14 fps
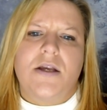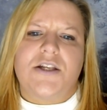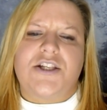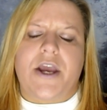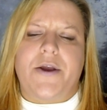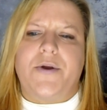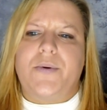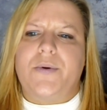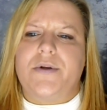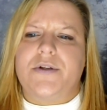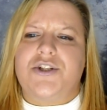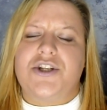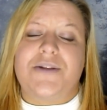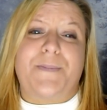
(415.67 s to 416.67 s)
So
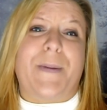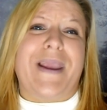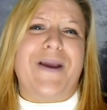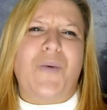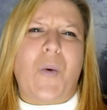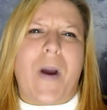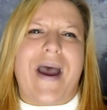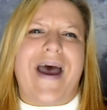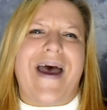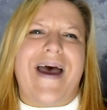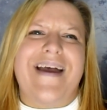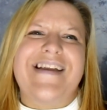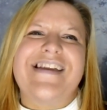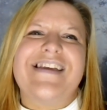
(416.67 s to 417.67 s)
just be
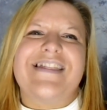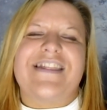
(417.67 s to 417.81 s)
aware